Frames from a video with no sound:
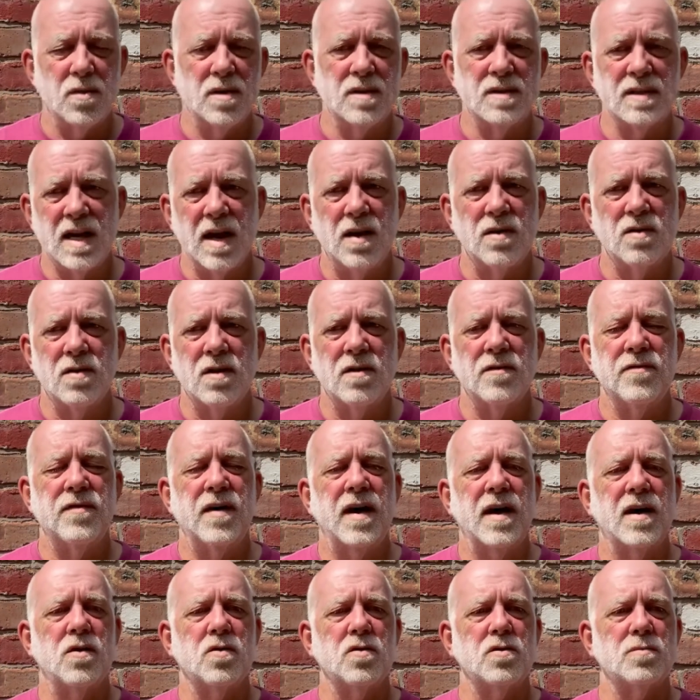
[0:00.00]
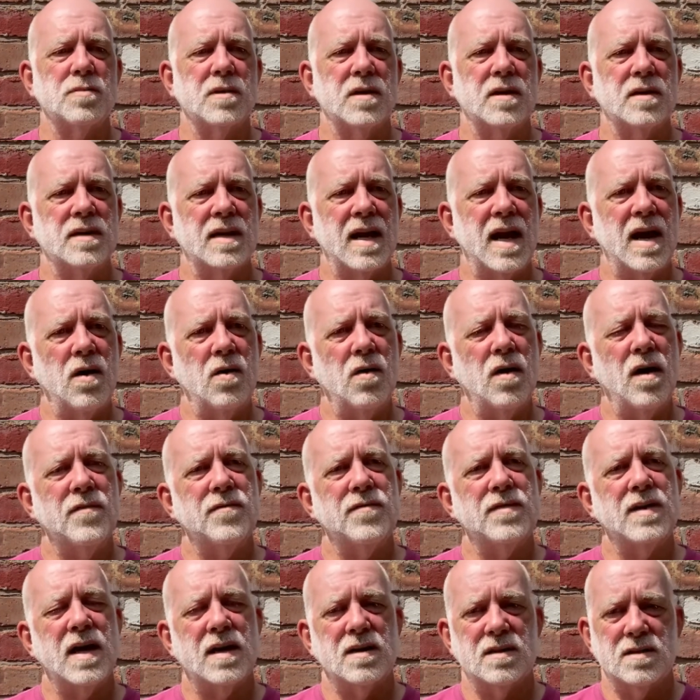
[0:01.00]
down and I failed. But now I've
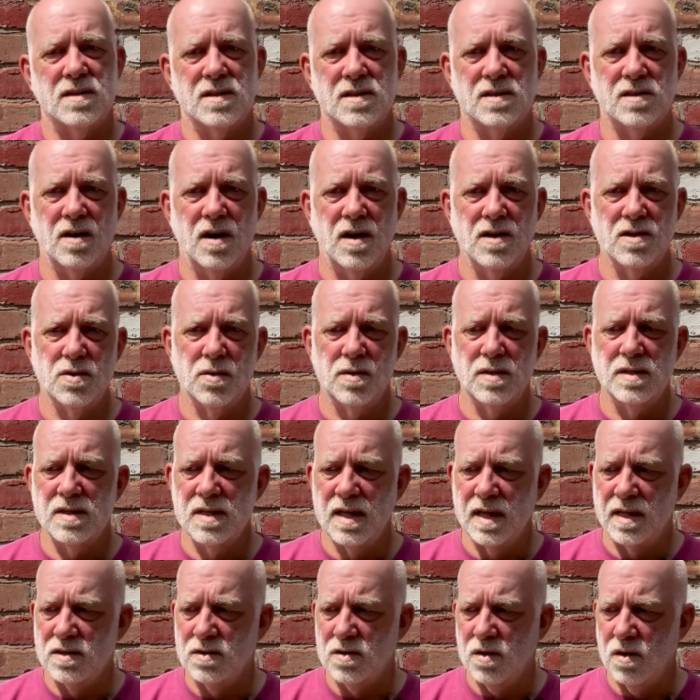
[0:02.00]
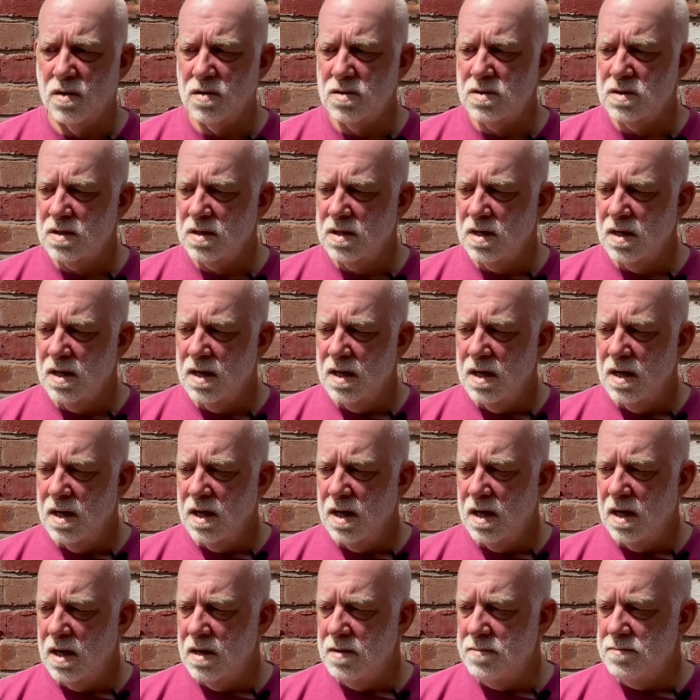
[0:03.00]
naturally started doing TikToks.
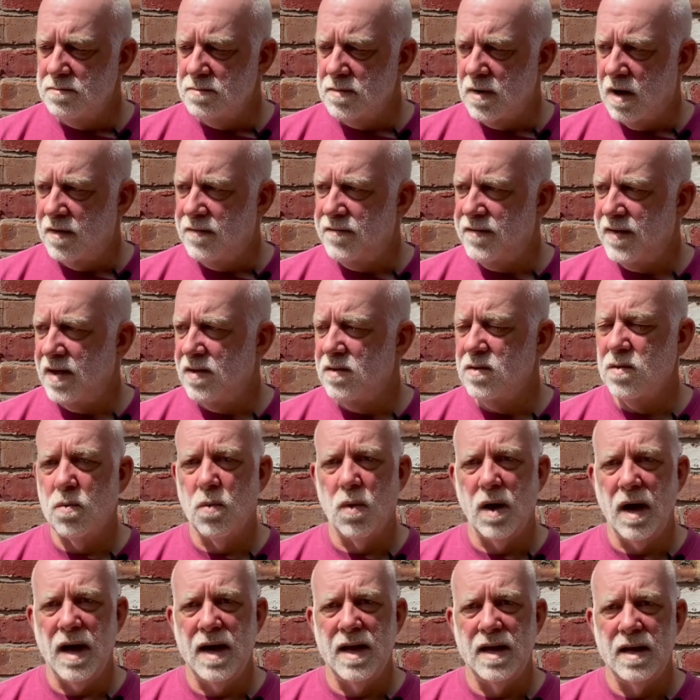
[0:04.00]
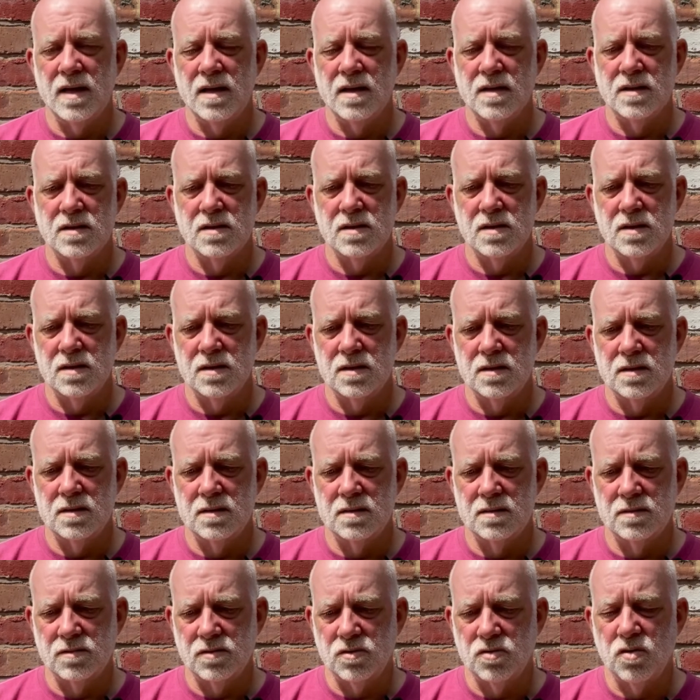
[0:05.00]
I found a way to
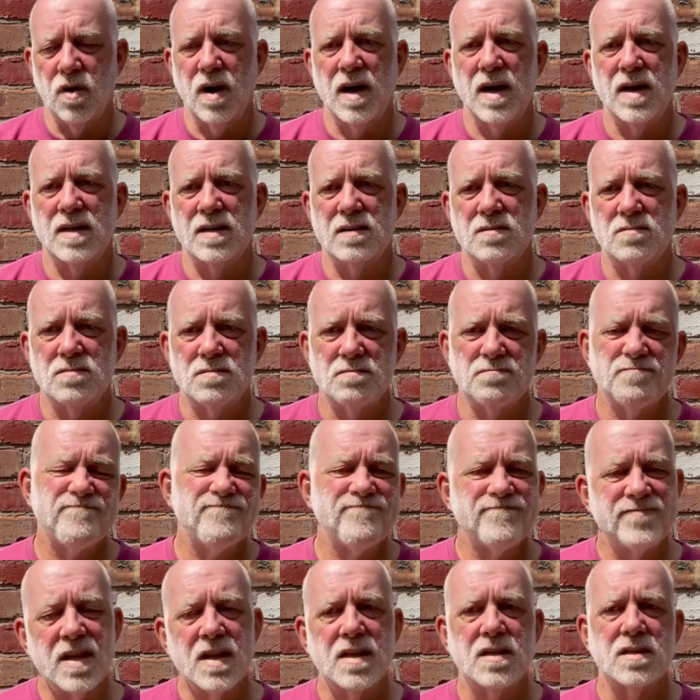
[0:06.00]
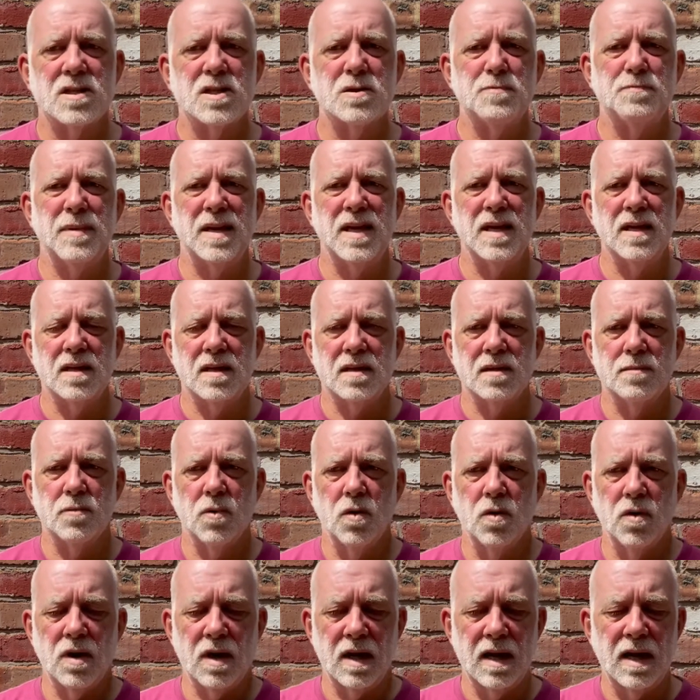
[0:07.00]
try and speak more
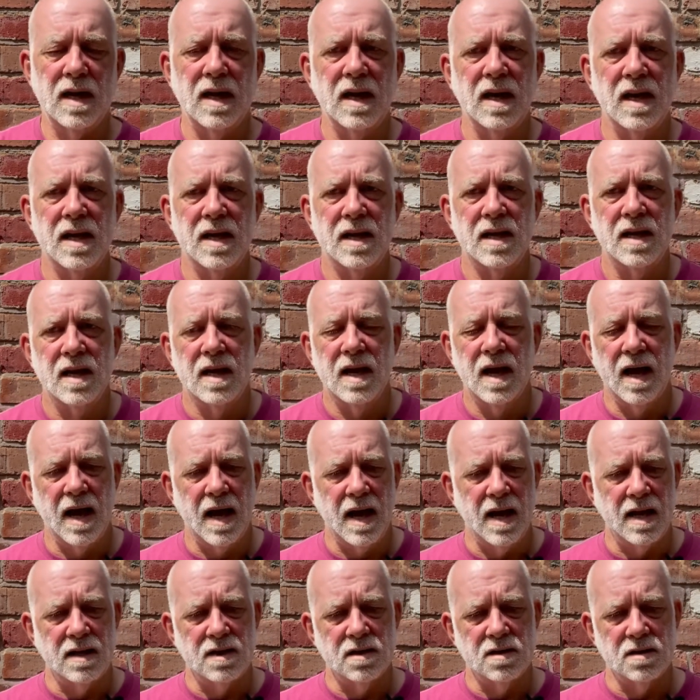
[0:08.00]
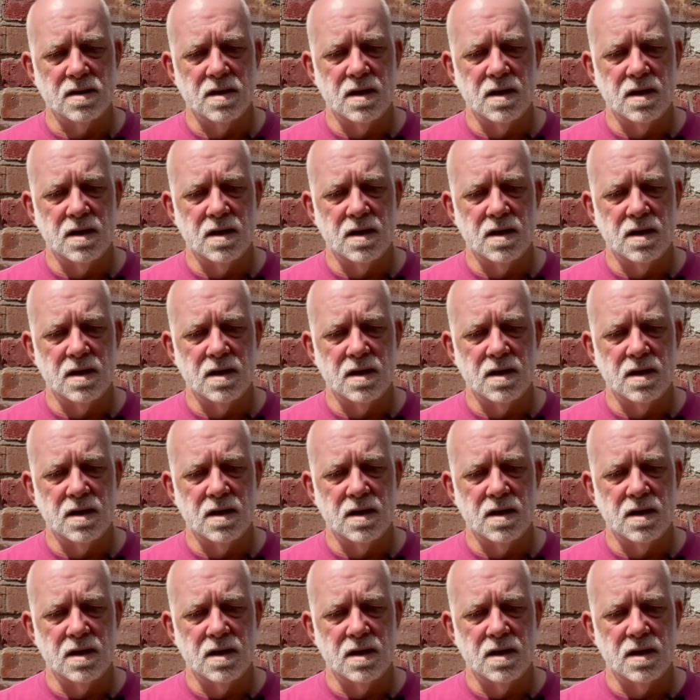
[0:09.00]
clearly, and